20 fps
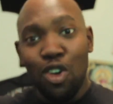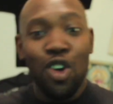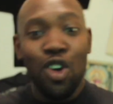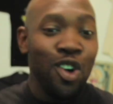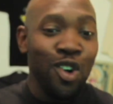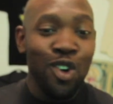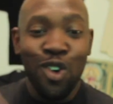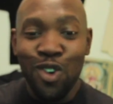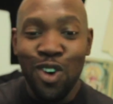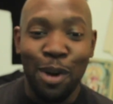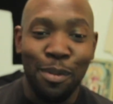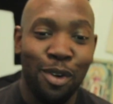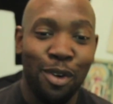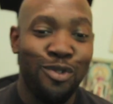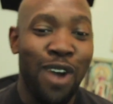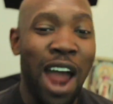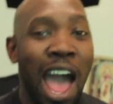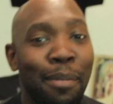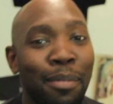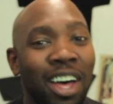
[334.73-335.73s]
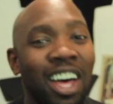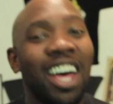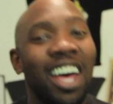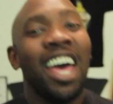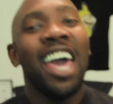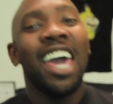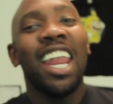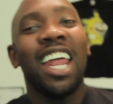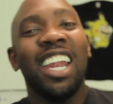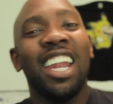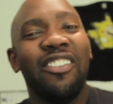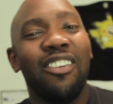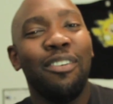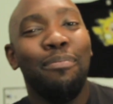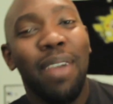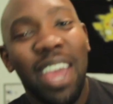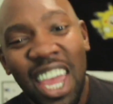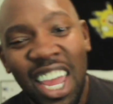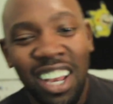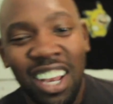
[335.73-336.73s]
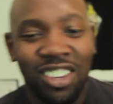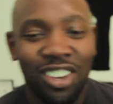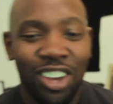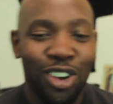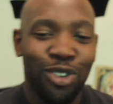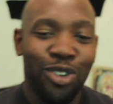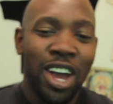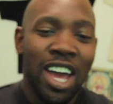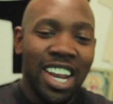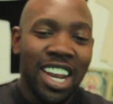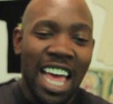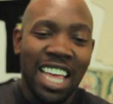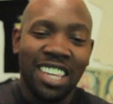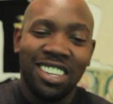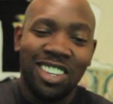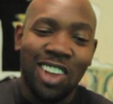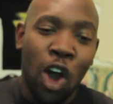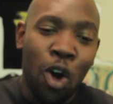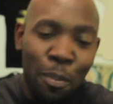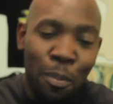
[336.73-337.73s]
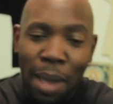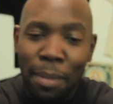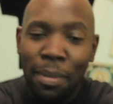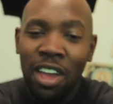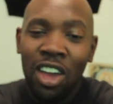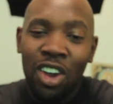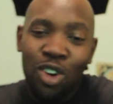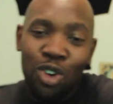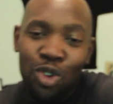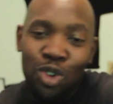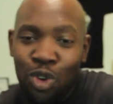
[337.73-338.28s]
Ooh, I'm a drama, and I didn't even mean to. That's dope, baby.